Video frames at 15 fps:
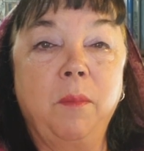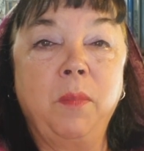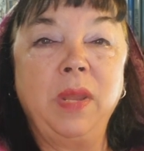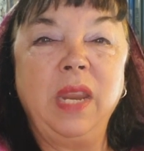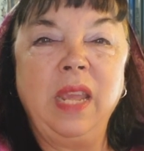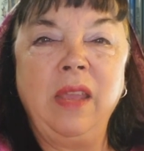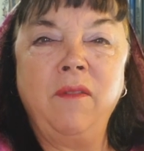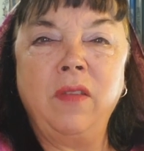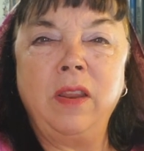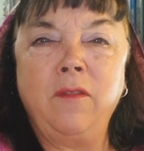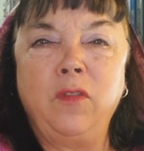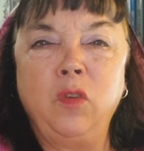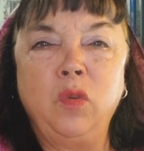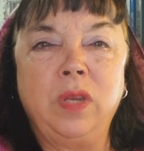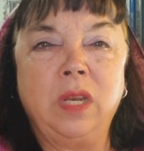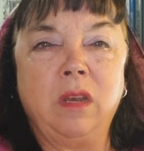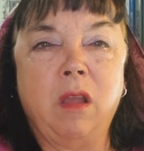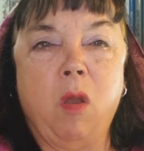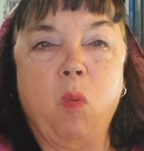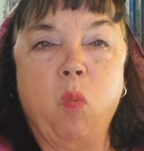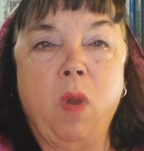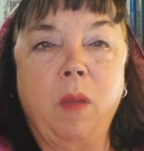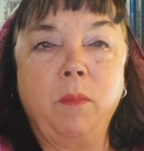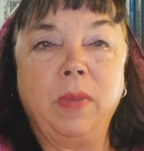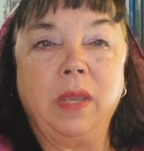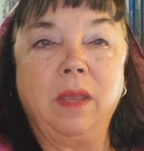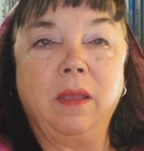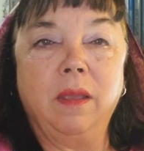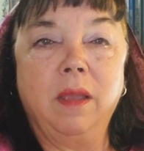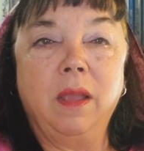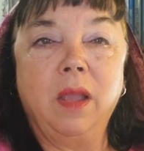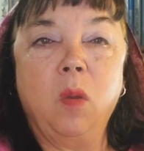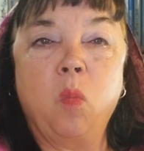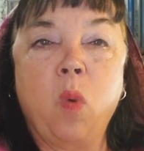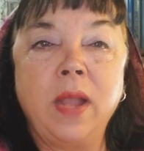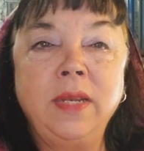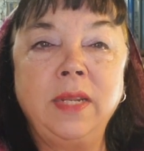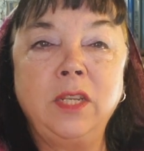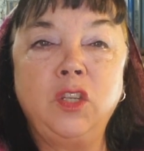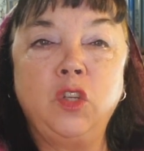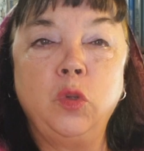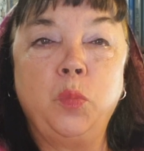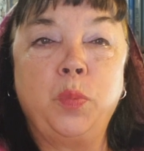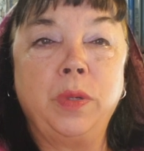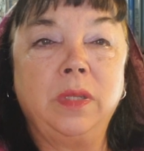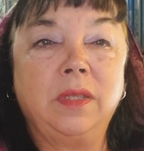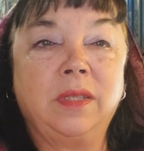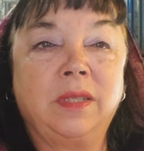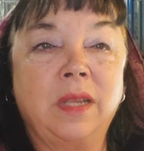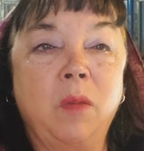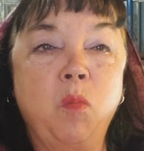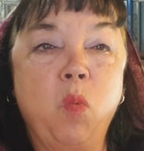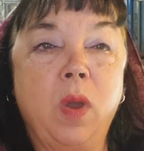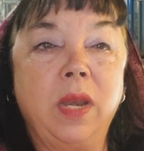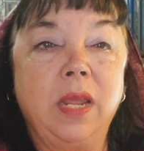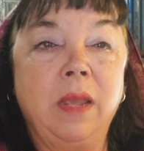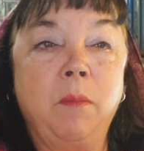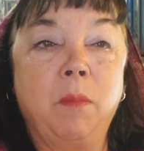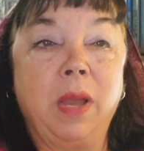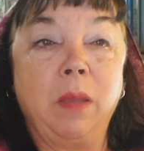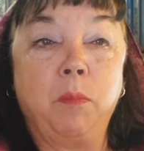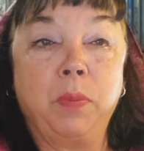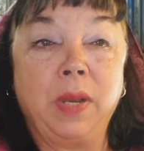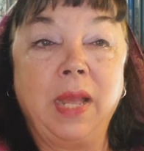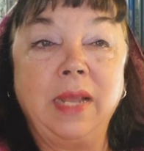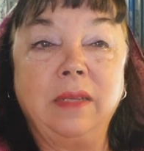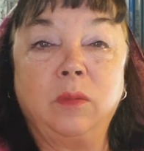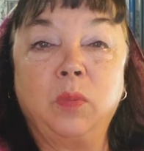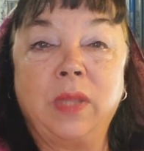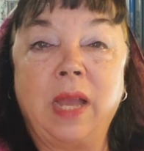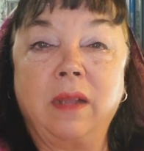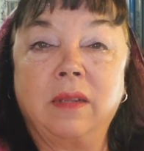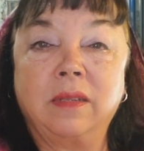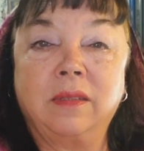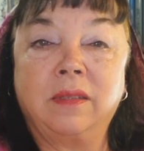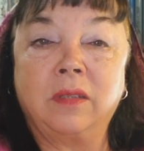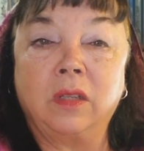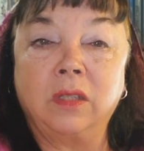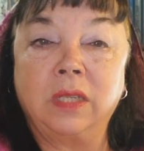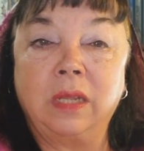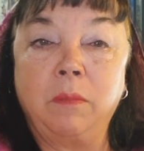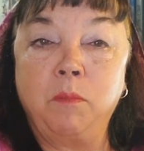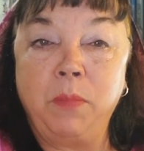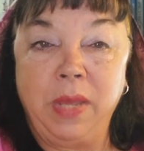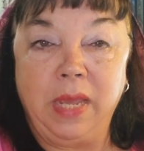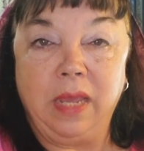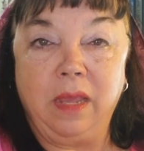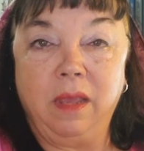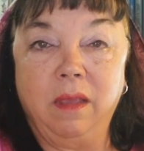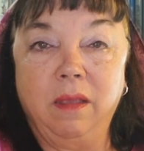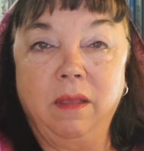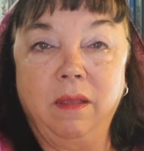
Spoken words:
But even if you did not want me, why did you put someone in my place without consulting me?"